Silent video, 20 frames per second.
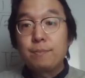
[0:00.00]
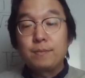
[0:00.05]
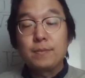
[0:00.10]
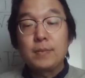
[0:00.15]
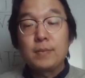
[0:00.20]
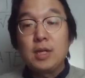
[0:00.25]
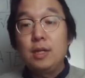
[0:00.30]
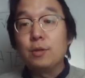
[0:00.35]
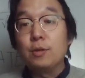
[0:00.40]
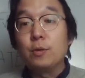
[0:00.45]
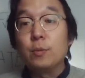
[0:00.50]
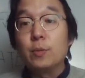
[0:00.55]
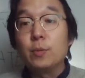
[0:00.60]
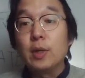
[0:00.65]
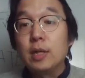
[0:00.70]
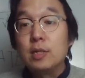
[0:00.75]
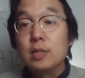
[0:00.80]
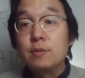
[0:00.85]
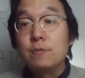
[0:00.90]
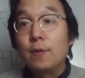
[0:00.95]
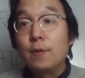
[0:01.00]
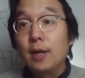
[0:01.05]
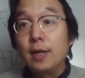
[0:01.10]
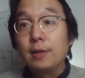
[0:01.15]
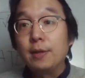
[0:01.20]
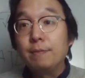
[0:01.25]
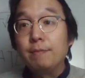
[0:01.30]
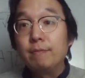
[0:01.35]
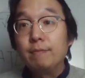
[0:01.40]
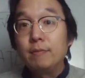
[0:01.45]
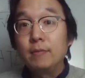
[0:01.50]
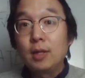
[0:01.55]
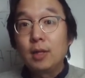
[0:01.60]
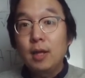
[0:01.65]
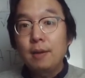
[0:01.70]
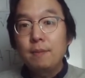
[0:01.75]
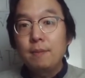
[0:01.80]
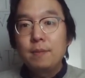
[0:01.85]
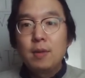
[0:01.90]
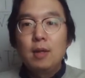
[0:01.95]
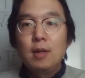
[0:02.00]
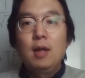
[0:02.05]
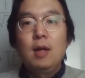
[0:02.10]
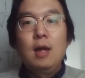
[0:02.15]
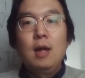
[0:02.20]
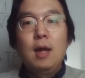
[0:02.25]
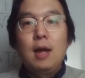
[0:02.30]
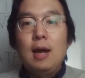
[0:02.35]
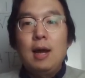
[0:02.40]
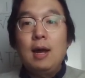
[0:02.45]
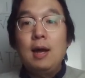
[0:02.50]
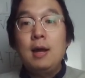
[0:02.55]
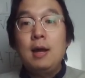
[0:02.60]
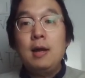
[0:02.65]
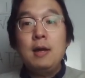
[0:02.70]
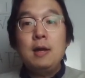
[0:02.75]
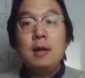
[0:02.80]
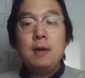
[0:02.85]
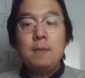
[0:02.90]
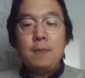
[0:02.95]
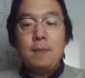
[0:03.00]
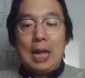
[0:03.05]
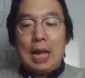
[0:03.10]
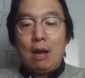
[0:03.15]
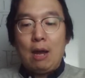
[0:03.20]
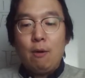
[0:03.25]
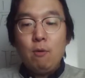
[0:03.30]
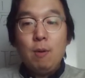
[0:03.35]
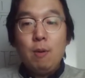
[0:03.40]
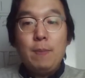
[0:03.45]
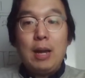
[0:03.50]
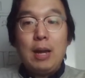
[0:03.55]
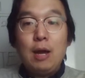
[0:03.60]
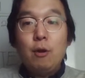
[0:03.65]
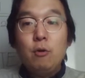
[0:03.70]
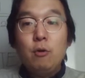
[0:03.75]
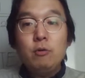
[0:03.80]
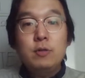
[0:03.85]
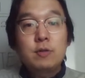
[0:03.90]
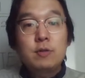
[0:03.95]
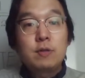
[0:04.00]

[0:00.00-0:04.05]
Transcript: Either way, it's fine. Okay. How about,